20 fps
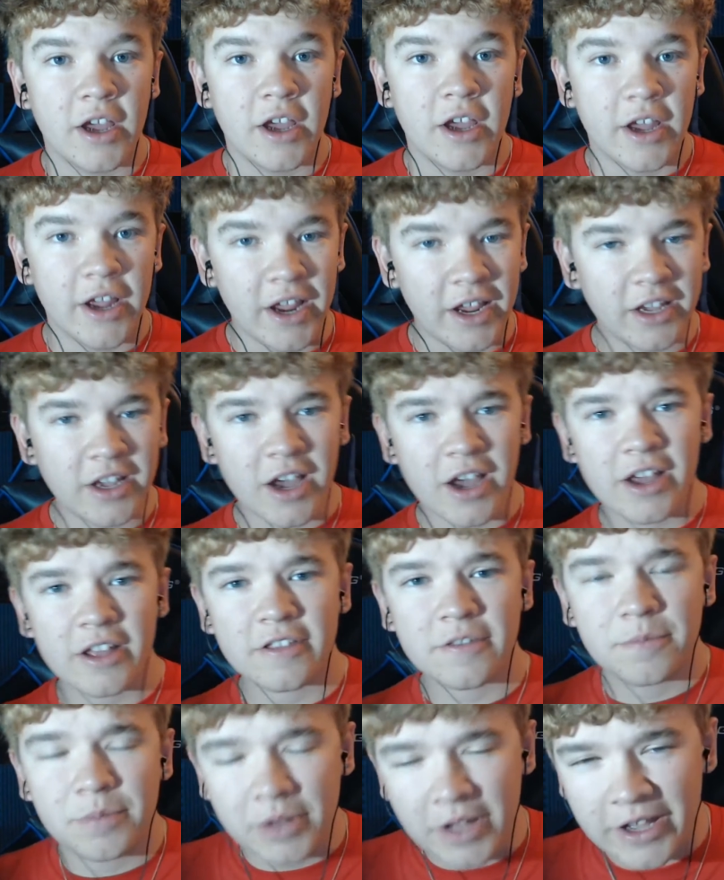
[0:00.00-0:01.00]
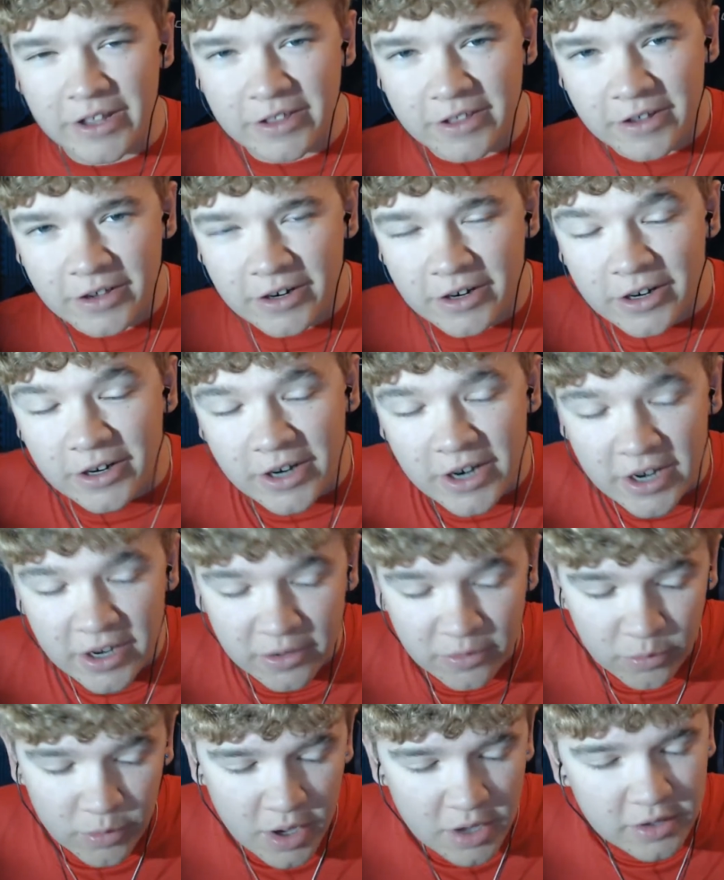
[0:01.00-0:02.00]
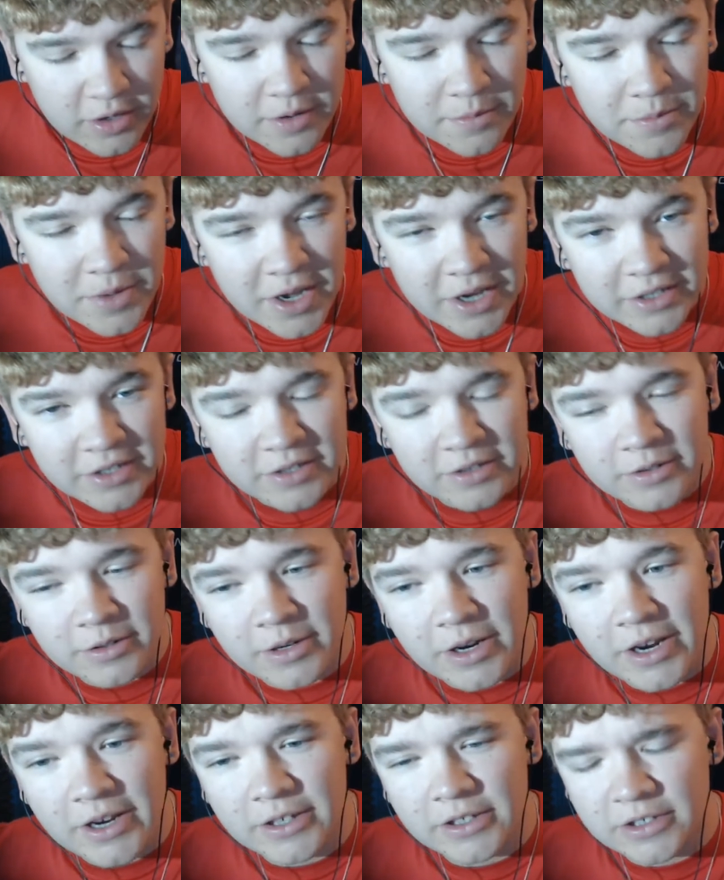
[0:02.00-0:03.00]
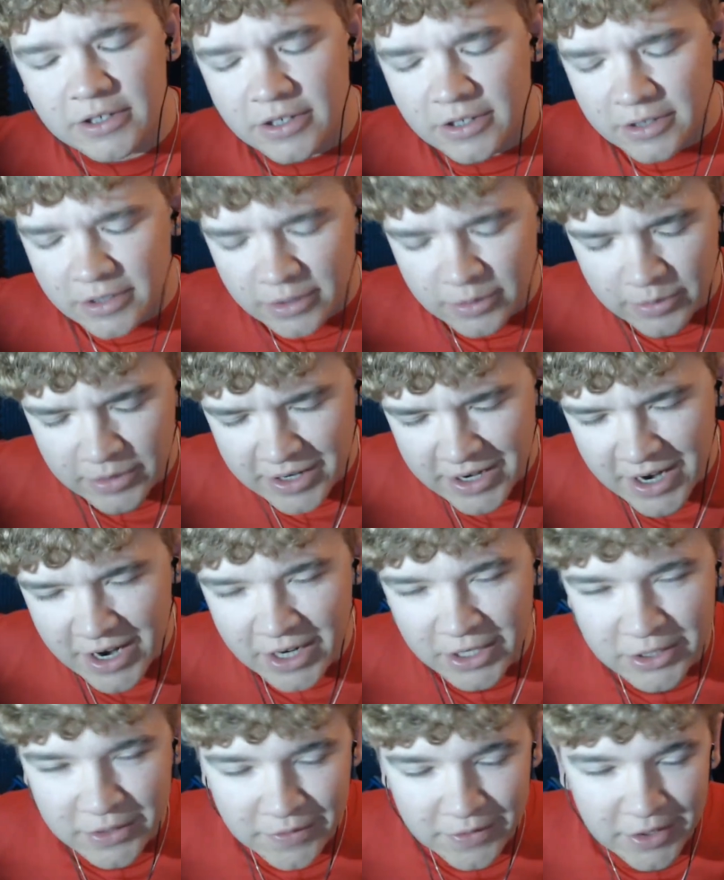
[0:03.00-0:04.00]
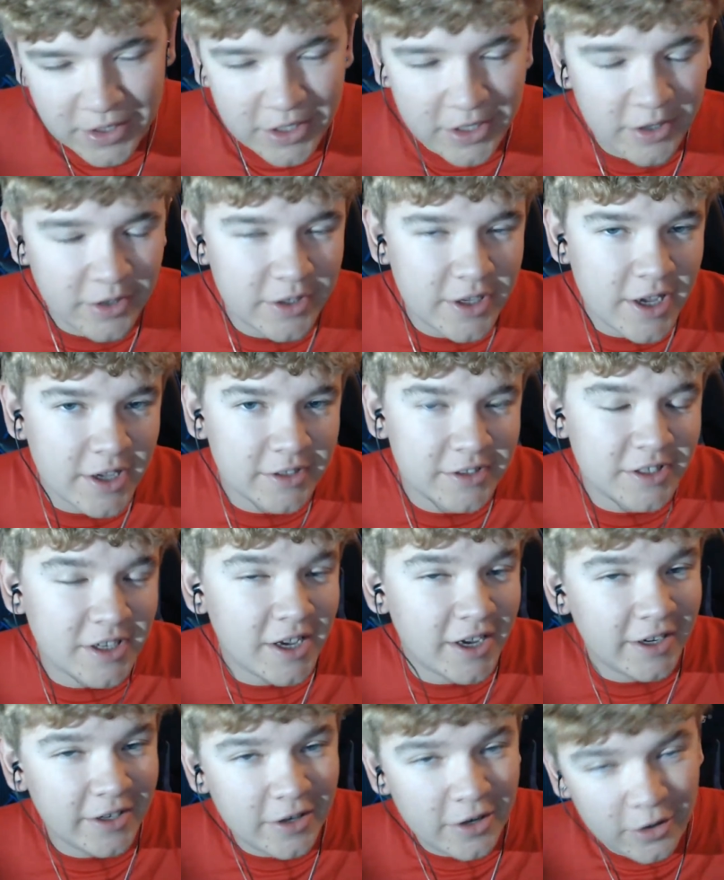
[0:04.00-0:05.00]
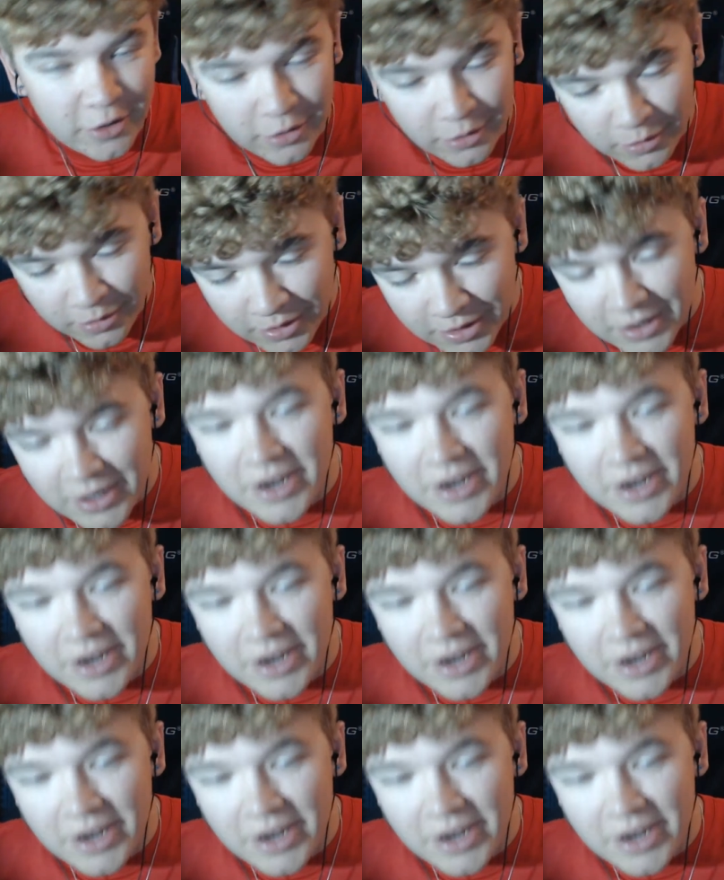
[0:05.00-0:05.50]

Hey guys, Blaze here, and welcome back to another reaction video. Yes, I know.